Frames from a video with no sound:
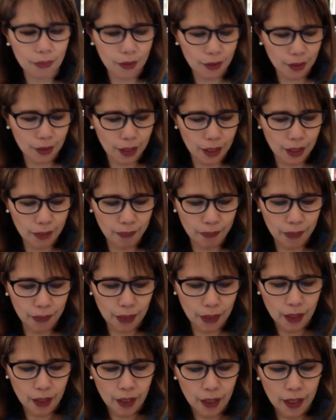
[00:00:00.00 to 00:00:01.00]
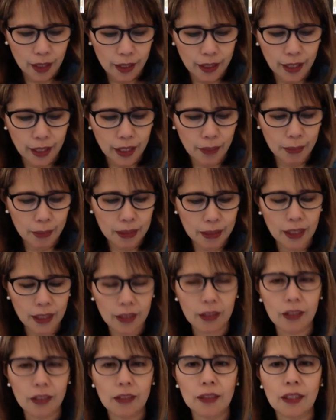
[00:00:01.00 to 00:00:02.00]
Okay. And again, it may take
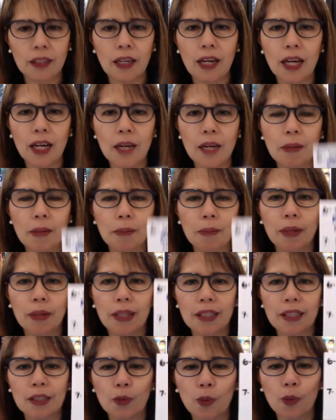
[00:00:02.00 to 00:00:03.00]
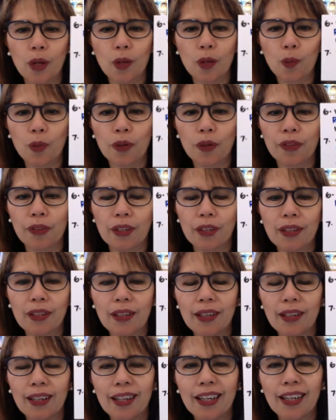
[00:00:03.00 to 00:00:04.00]
a little time, but it's well worth it.
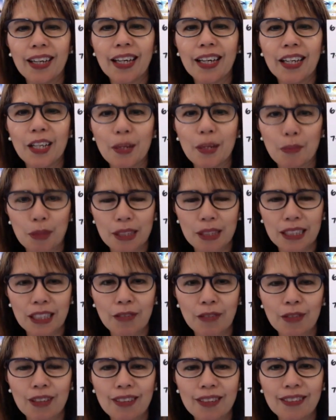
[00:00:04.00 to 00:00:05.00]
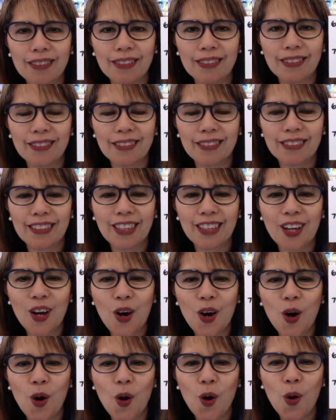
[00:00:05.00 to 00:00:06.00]
Number seven,
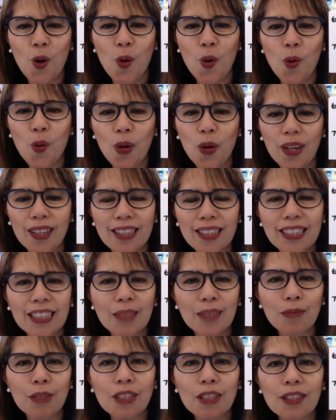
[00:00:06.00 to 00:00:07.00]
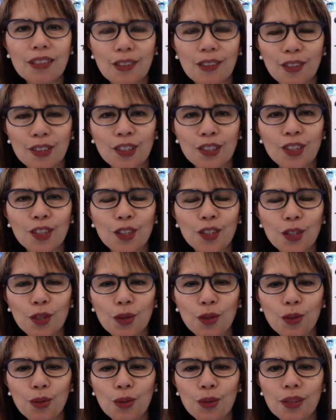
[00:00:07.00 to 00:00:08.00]
what are some results
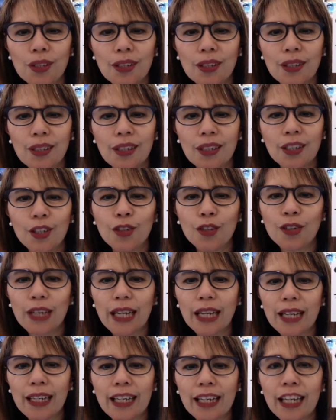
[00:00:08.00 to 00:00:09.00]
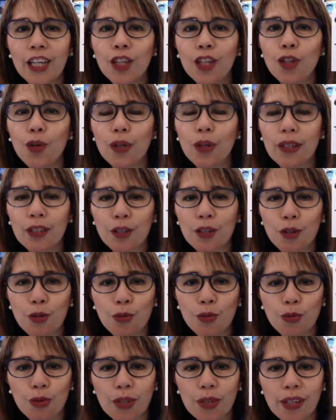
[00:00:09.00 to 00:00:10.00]
you created in your
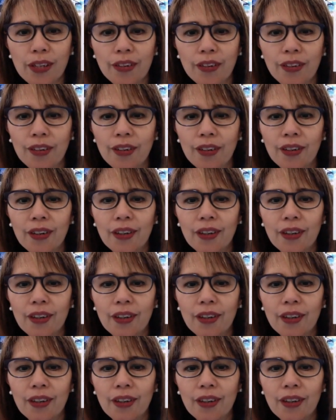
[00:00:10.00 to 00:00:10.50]
career